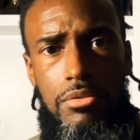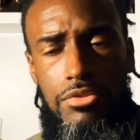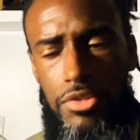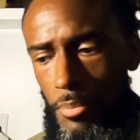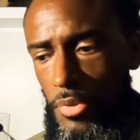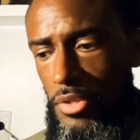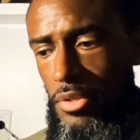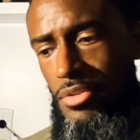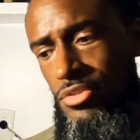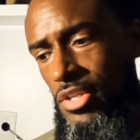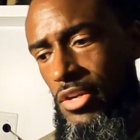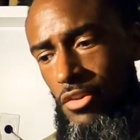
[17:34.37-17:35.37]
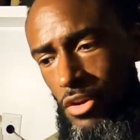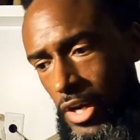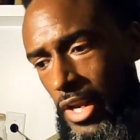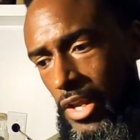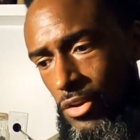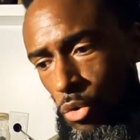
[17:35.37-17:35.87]
something instead of your
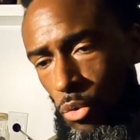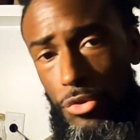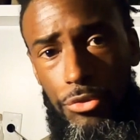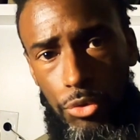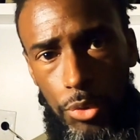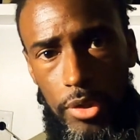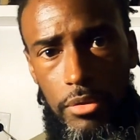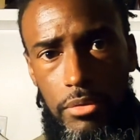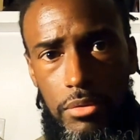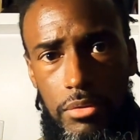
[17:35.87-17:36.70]
hand going through it.